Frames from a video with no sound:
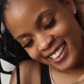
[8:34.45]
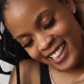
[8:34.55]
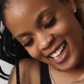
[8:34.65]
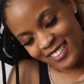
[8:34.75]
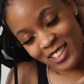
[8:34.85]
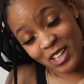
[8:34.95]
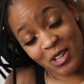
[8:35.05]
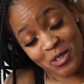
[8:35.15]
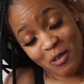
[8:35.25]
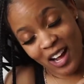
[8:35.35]
I'm just gonna
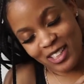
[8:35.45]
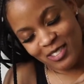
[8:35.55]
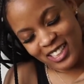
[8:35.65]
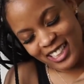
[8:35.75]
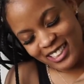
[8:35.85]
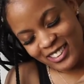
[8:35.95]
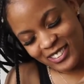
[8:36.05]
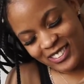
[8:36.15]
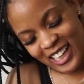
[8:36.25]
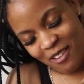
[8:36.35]
close my eyes because I don't,
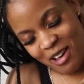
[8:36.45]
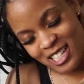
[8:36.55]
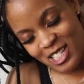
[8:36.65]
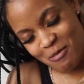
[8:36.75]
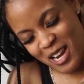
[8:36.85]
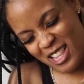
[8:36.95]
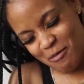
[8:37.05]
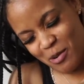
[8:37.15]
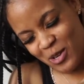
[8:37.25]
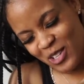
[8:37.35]
like, I'm anticipating the
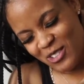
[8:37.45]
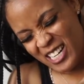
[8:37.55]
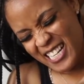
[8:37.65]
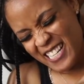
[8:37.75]
pull already.